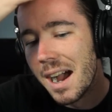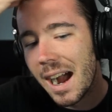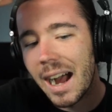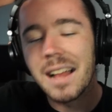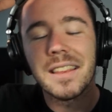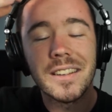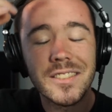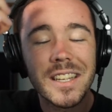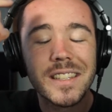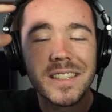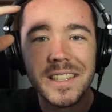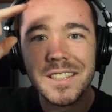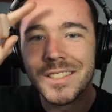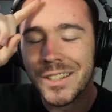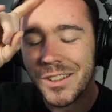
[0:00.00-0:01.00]
I like that
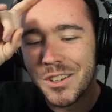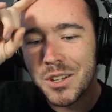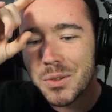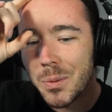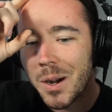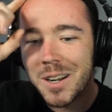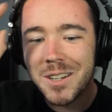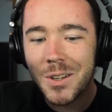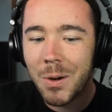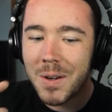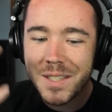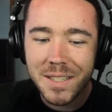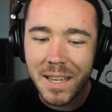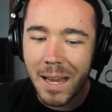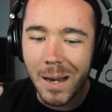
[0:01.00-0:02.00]
scene too. They're just walking
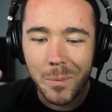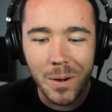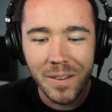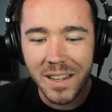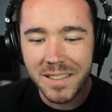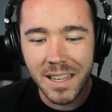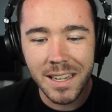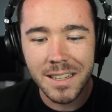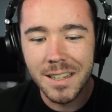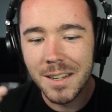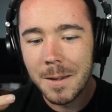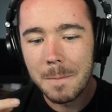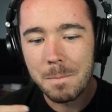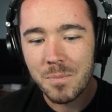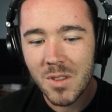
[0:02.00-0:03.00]
towards the camera like that,
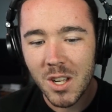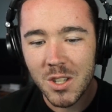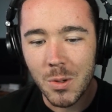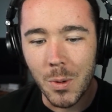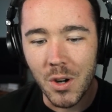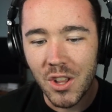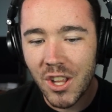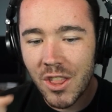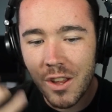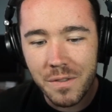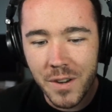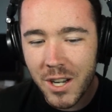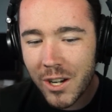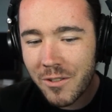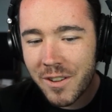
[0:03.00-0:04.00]
twirling their
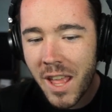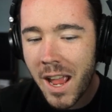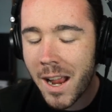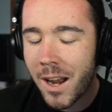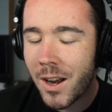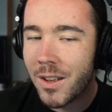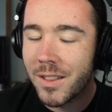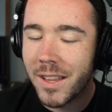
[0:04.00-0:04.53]
finger in the air